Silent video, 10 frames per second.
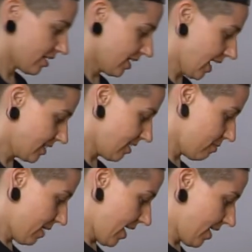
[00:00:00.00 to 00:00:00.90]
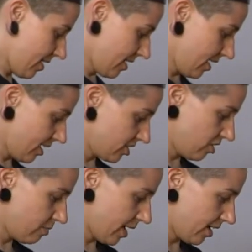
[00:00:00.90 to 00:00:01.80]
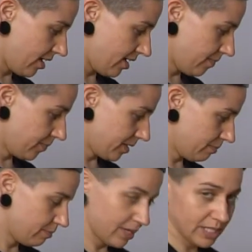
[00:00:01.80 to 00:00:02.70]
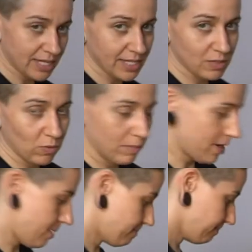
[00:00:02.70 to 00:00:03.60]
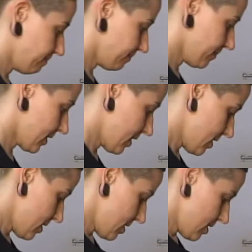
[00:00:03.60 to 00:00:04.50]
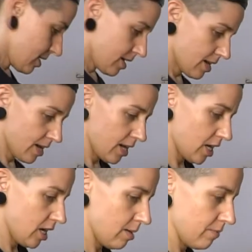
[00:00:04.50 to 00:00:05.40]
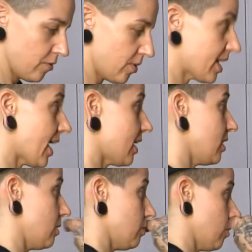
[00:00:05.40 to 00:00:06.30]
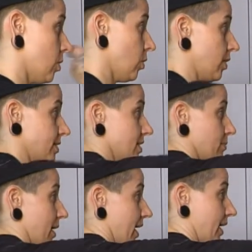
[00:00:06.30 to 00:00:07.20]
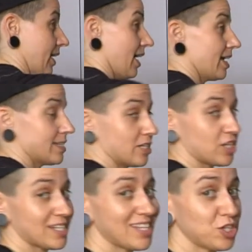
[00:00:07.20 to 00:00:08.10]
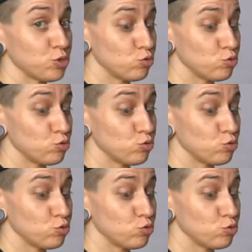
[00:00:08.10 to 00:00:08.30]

cast iron pan, gotta turn it back on, but it's nice and warmed up. If you want to add a little bit more oil to the pan, I suggest that you